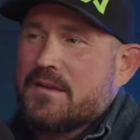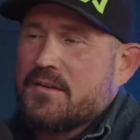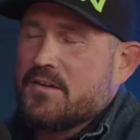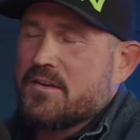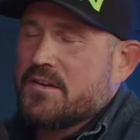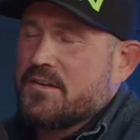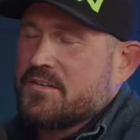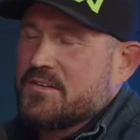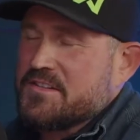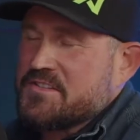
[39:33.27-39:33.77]
You
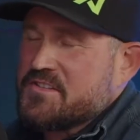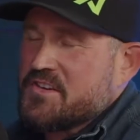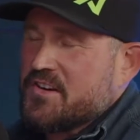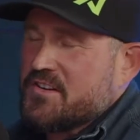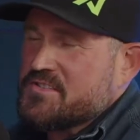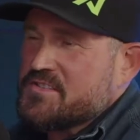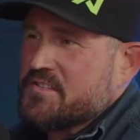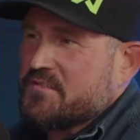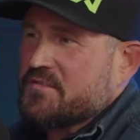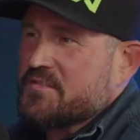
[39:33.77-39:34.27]
can only
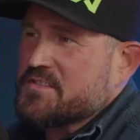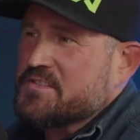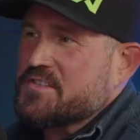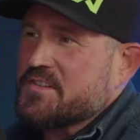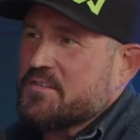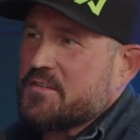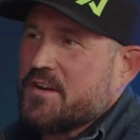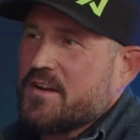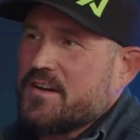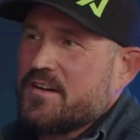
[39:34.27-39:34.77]
charge it for
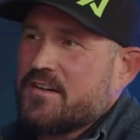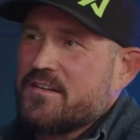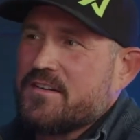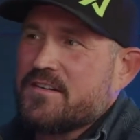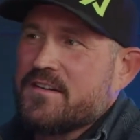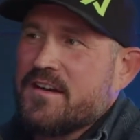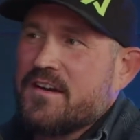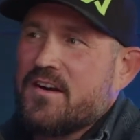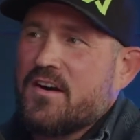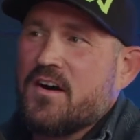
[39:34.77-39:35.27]
so
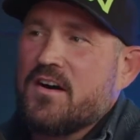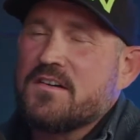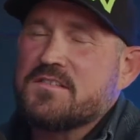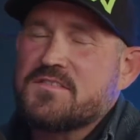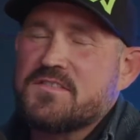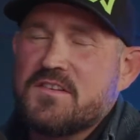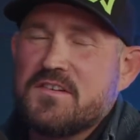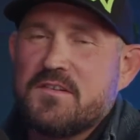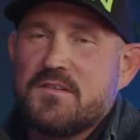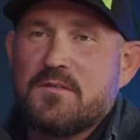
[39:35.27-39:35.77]
long.
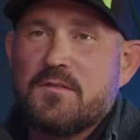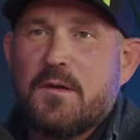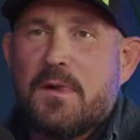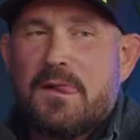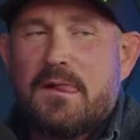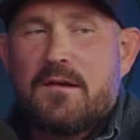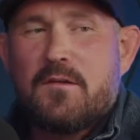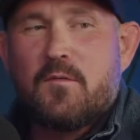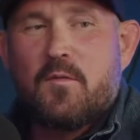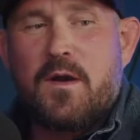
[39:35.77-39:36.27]
Also,
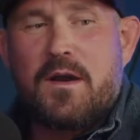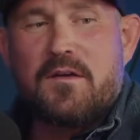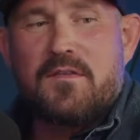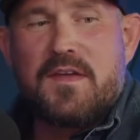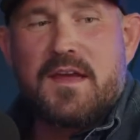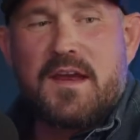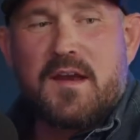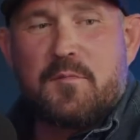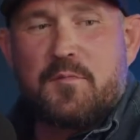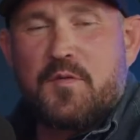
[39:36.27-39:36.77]
where are they
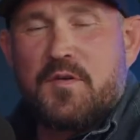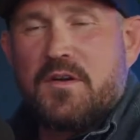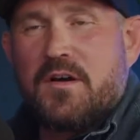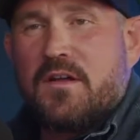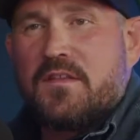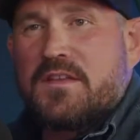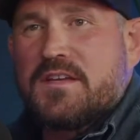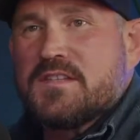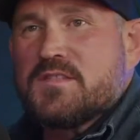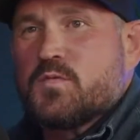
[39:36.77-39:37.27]
going to put
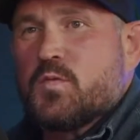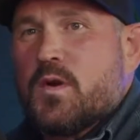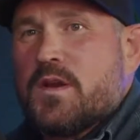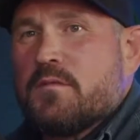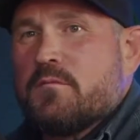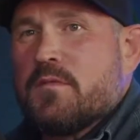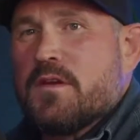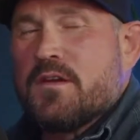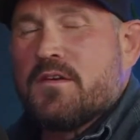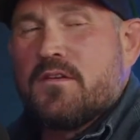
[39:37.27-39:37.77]
all the
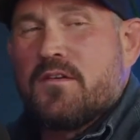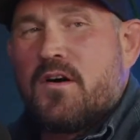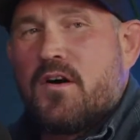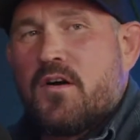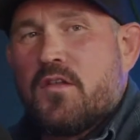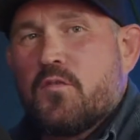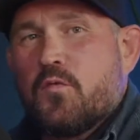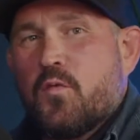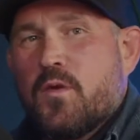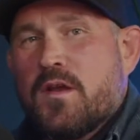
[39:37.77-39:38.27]

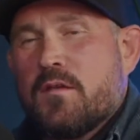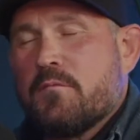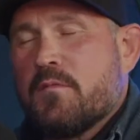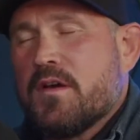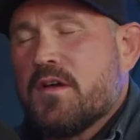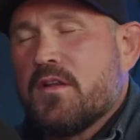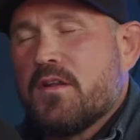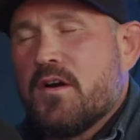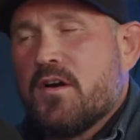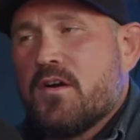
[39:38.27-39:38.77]

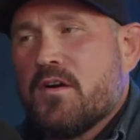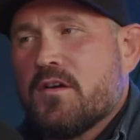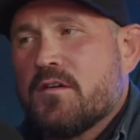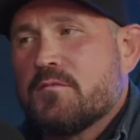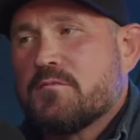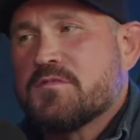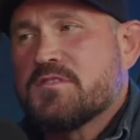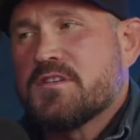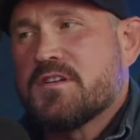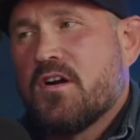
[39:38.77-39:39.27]
windmill
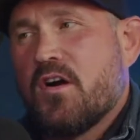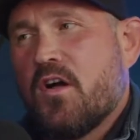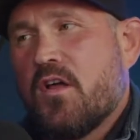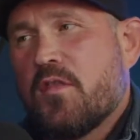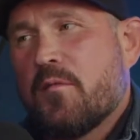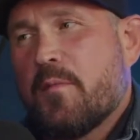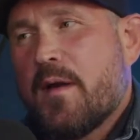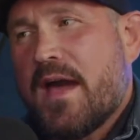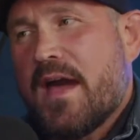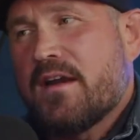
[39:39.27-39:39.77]
arms and all
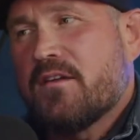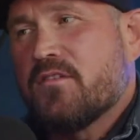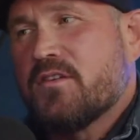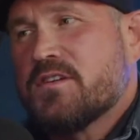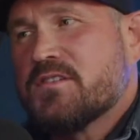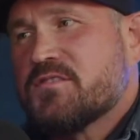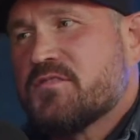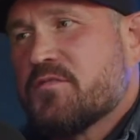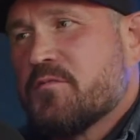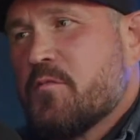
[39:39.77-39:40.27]
the
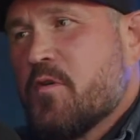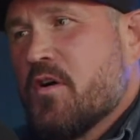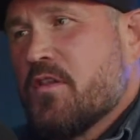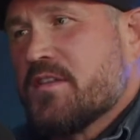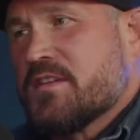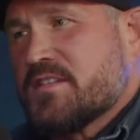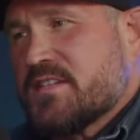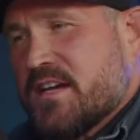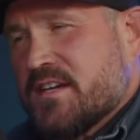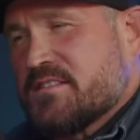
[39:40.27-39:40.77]
batteries from all
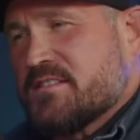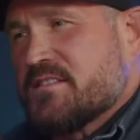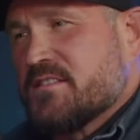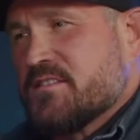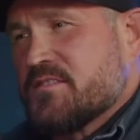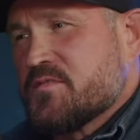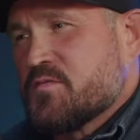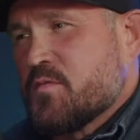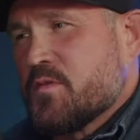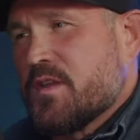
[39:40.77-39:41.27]
the
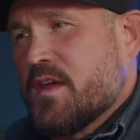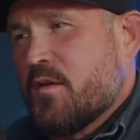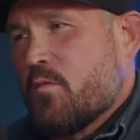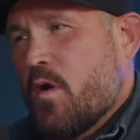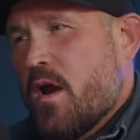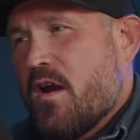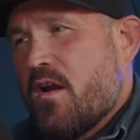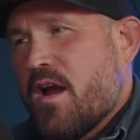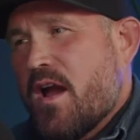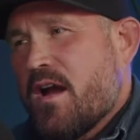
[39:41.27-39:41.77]
Teslas when they
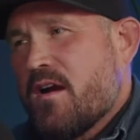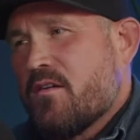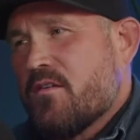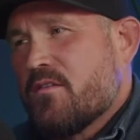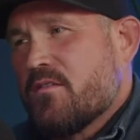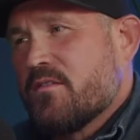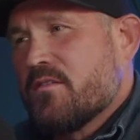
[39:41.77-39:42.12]
wear out?